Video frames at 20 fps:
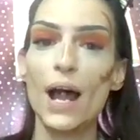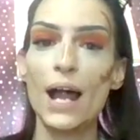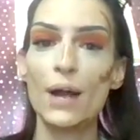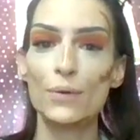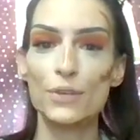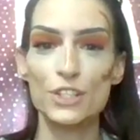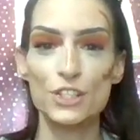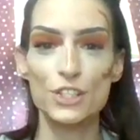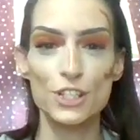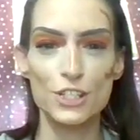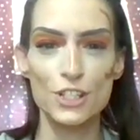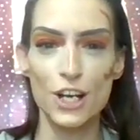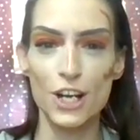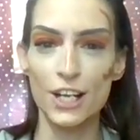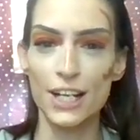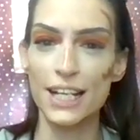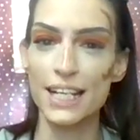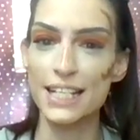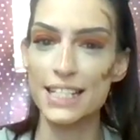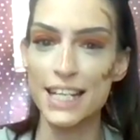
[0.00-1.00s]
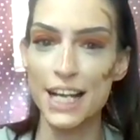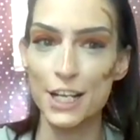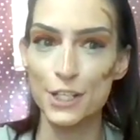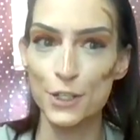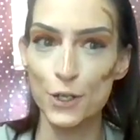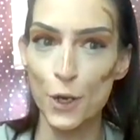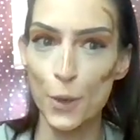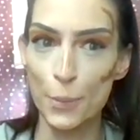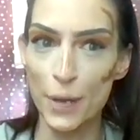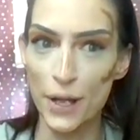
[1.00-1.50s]
I was just talking to
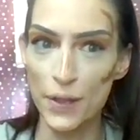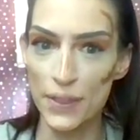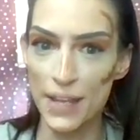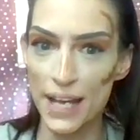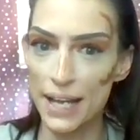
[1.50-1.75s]
Daniel about